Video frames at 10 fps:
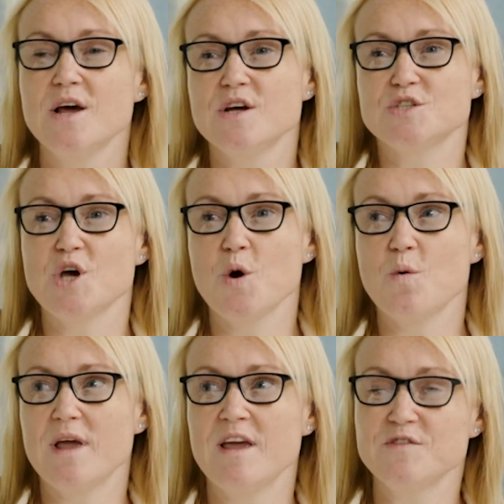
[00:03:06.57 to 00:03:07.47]
So
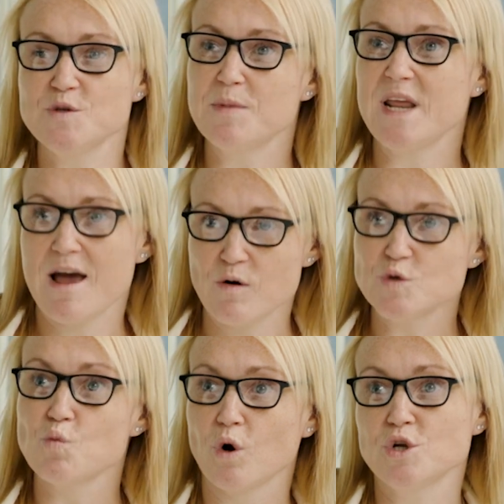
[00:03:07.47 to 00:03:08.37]
if somebody
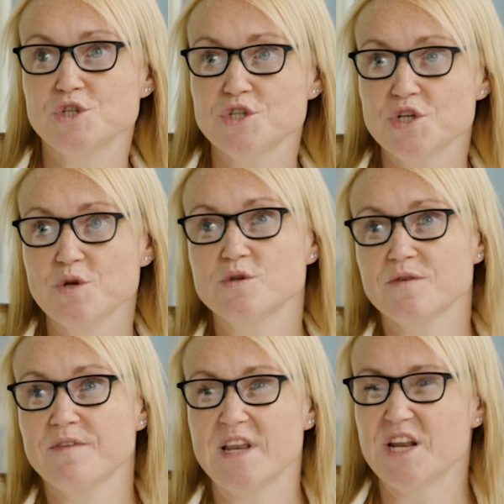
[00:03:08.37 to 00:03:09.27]
else wants you to do
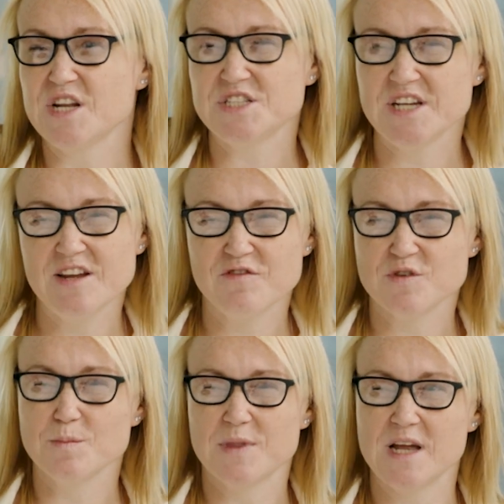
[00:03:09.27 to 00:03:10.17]
something and achieve
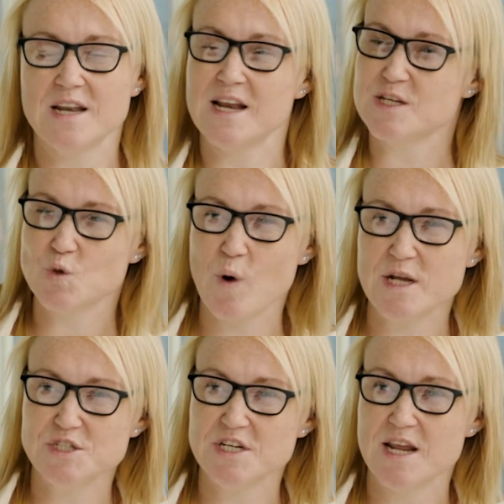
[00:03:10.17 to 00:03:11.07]
something, then it's
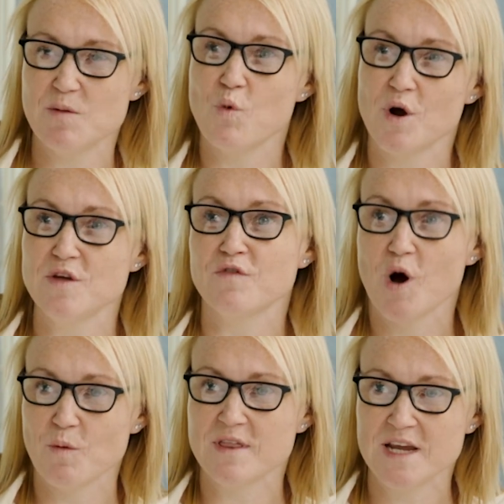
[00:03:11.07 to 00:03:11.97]
questioning what you've
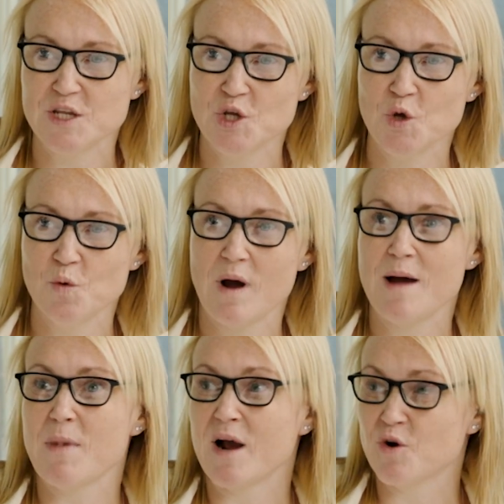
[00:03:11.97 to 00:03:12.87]
got within you.
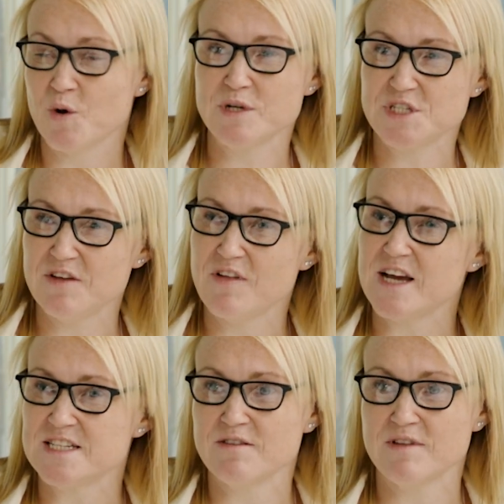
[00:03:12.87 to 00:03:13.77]
Am I going to achieve that?
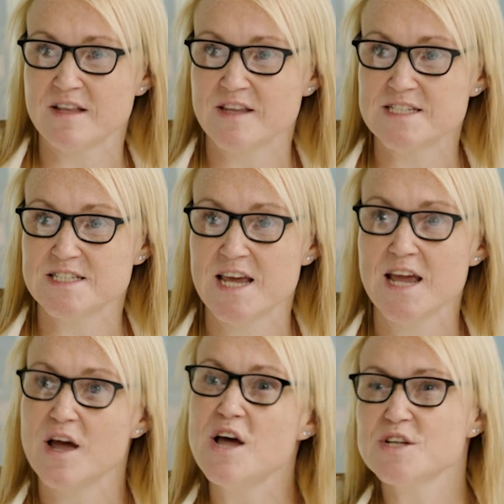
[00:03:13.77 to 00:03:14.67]
Is it realistic?